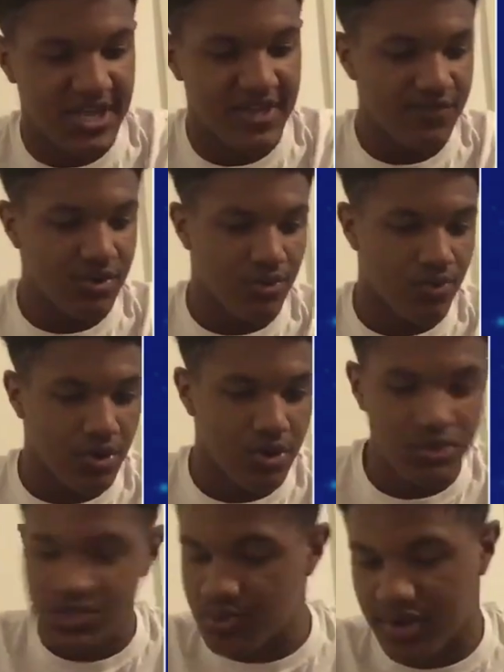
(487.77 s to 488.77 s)
Xavier
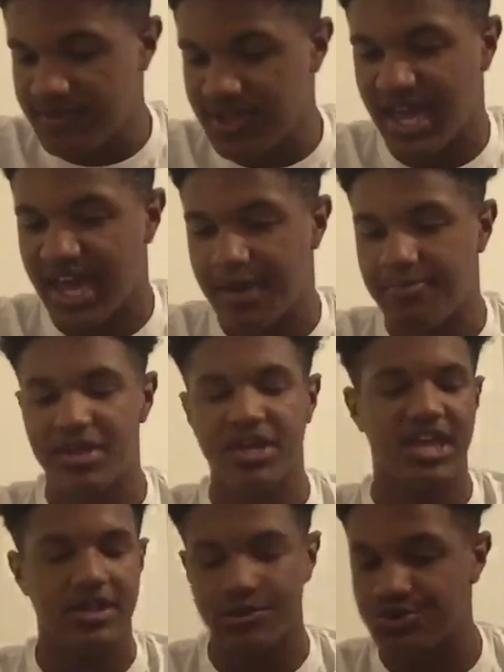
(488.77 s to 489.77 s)
Rhodes, whoever they have
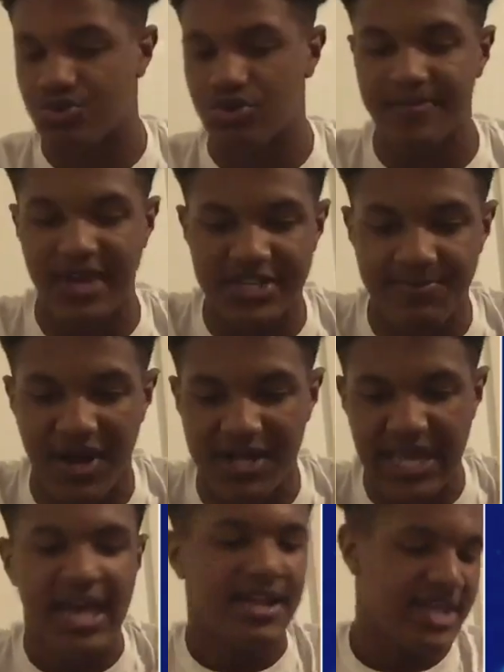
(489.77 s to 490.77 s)
playing at those cornerback spots,